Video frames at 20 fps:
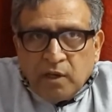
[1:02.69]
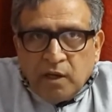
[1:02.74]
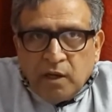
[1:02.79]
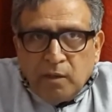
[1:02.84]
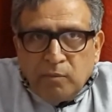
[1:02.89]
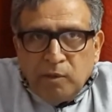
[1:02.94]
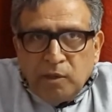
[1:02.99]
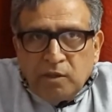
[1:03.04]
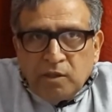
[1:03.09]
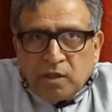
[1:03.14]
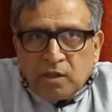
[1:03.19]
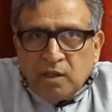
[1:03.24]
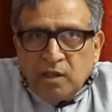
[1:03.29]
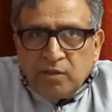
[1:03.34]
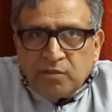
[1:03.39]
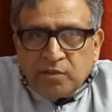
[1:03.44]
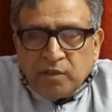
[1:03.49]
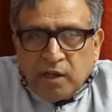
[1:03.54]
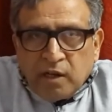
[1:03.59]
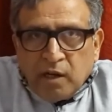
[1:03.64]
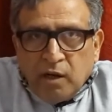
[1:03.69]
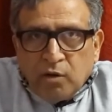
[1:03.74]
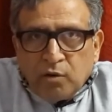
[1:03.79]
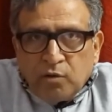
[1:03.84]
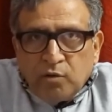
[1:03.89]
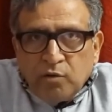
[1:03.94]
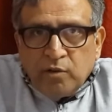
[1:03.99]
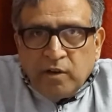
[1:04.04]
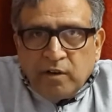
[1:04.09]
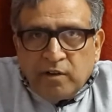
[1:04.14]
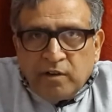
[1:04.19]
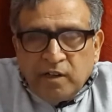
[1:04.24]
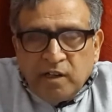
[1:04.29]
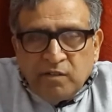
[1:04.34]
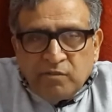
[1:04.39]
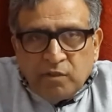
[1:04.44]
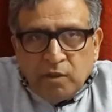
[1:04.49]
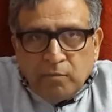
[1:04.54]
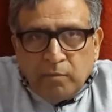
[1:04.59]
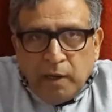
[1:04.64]
immediately set out
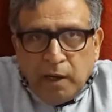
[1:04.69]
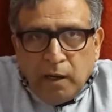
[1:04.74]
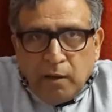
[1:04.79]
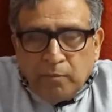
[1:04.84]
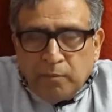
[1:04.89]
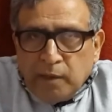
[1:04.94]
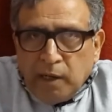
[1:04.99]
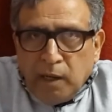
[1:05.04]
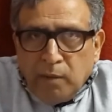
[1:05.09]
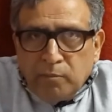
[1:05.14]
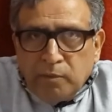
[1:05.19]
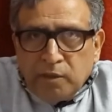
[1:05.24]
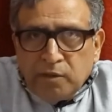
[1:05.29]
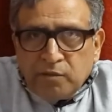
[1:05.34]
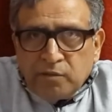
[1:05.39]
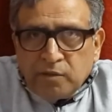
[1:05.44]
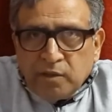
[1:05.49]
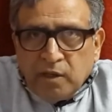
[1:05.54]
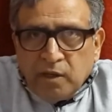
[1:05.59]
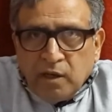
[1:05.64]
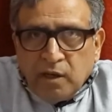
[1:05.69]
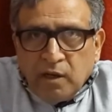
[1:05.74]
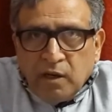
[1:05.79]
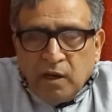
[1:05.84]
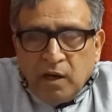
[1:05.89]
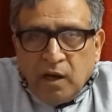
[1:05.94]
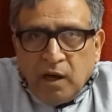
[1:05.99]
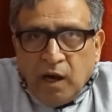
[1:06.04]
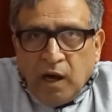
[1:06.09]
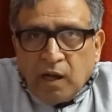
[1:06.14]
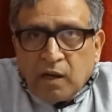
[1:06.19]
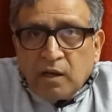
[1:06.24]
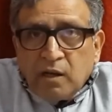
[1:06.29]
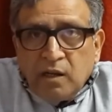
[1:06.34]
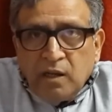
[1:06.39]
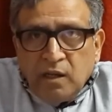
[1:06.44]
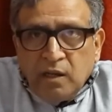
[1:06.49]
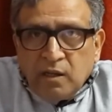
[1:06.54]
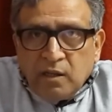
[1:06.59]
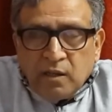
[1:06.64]
retrieve the Brahmin's
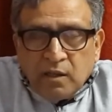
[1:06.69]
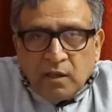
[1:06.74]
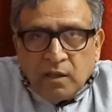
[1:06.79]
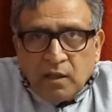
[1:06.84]
Arani,